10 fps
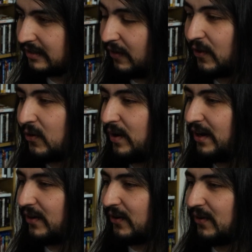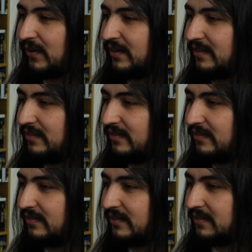Oh, The Quiet Girl.
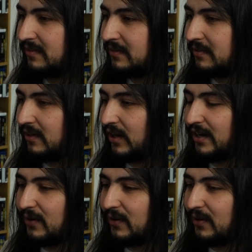Okay,